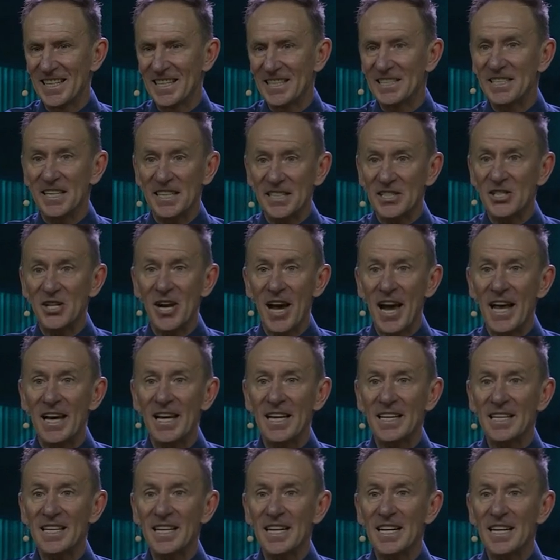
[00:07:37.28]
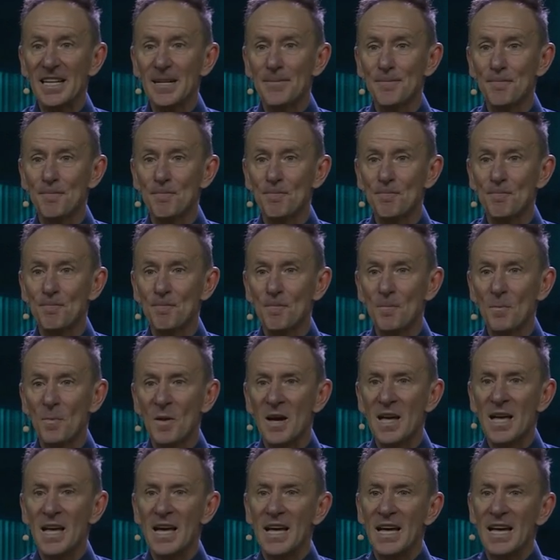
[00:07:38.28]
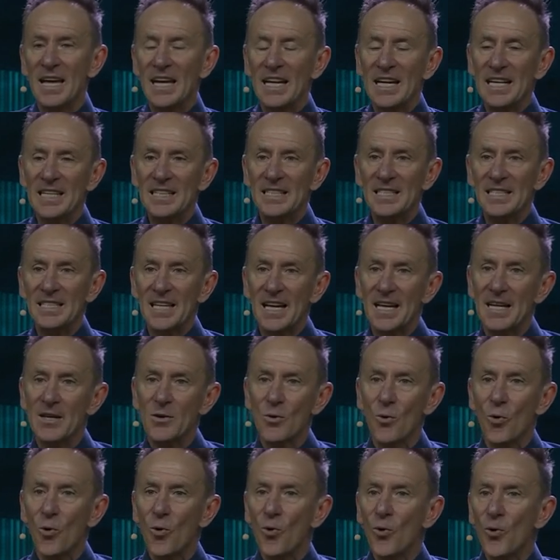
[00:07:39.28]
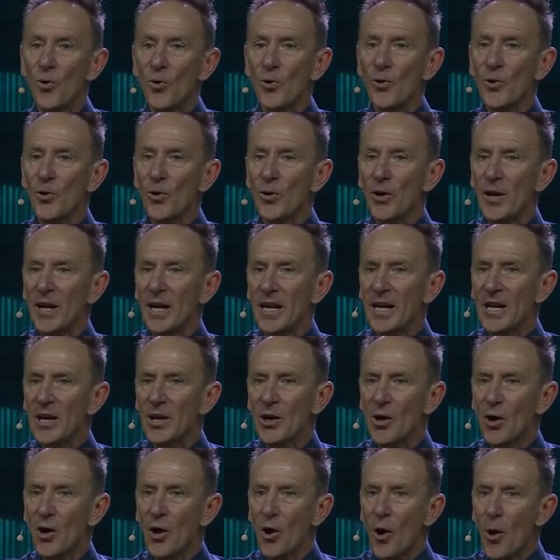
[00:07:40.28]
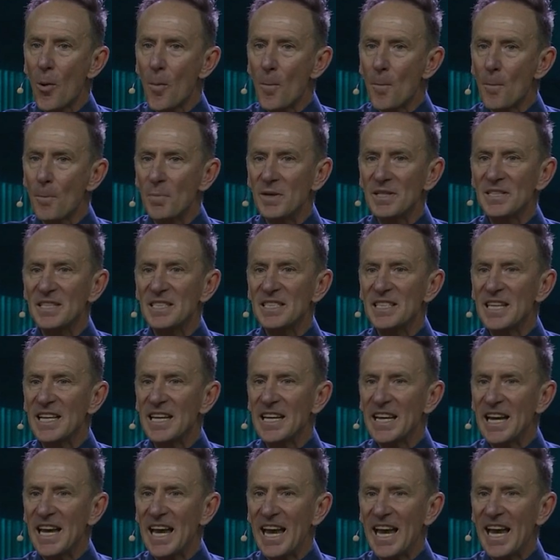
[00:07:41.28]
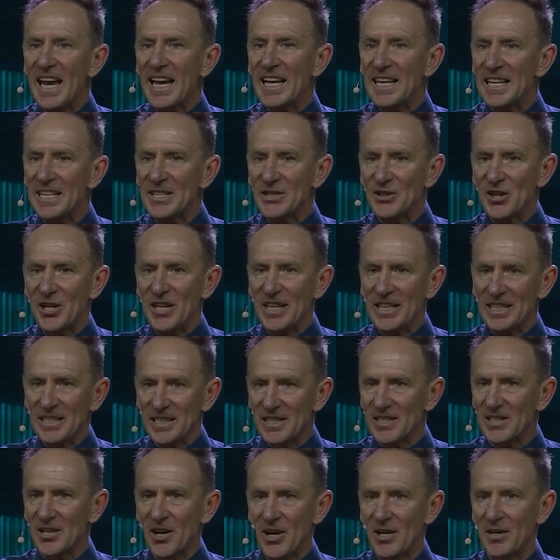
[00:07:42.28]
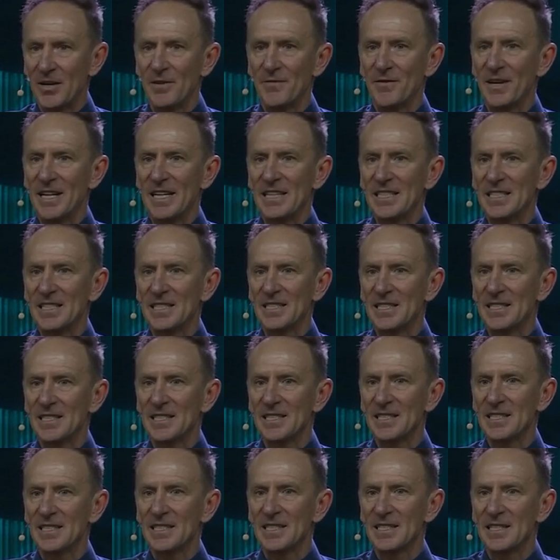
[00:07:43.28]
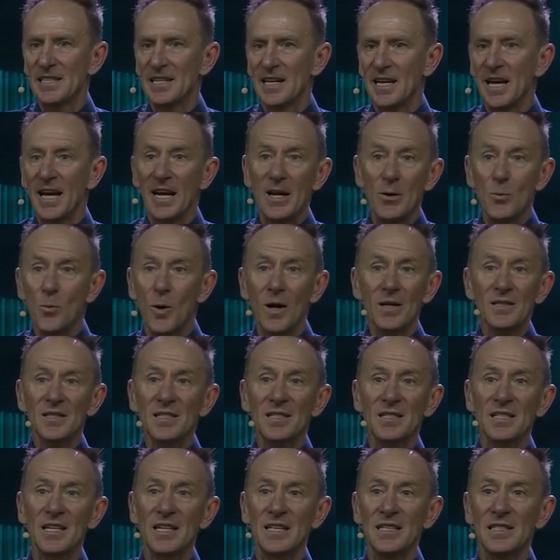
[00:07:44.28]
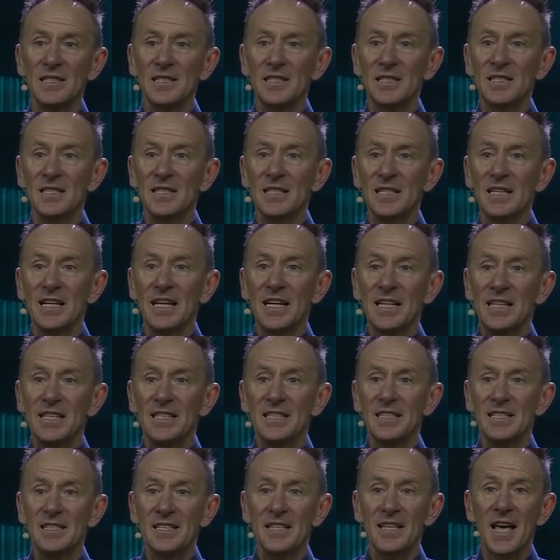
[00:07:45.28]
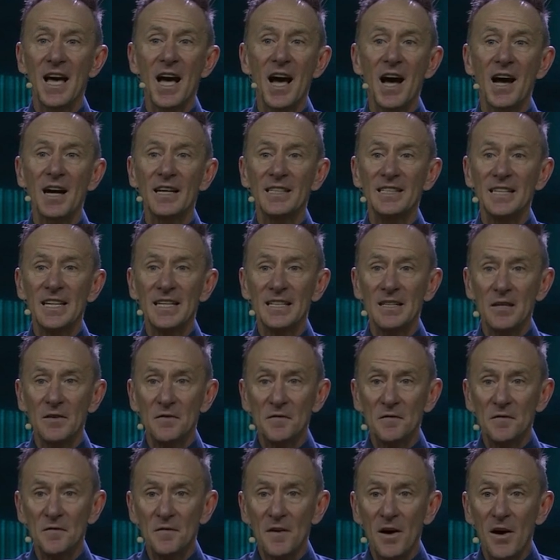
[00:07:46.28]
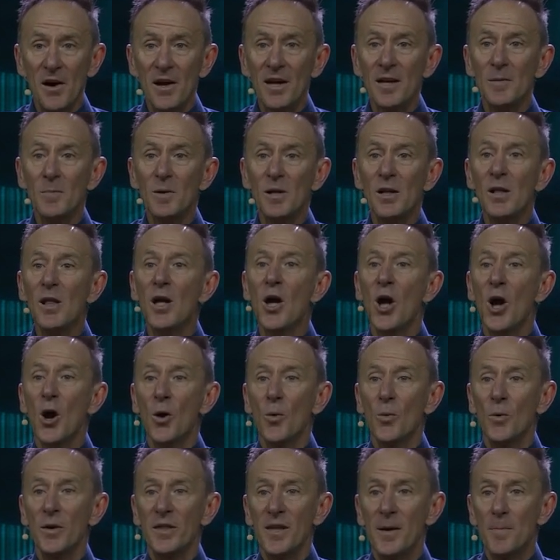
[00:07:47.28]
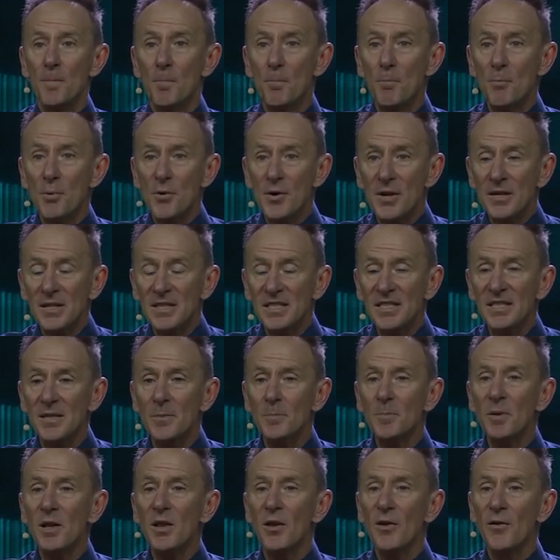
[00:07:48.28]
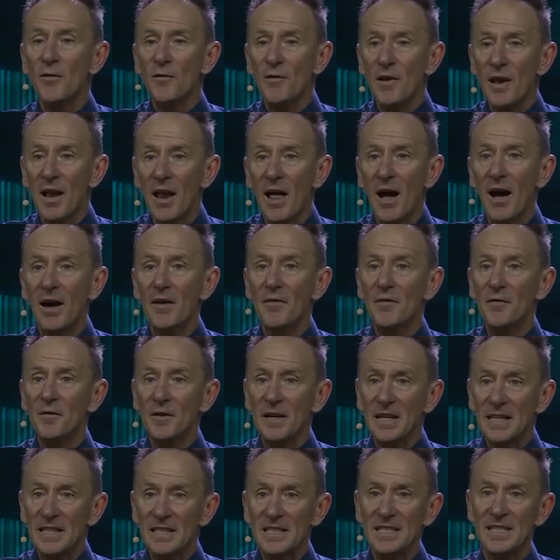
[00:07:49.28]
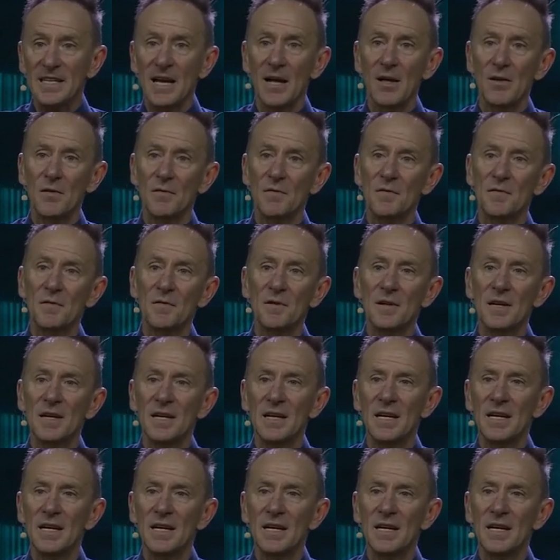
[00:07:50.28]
sexuality is an all-encompassing energy inside of us. In one sense, it is the identifiable with the principle of life itself.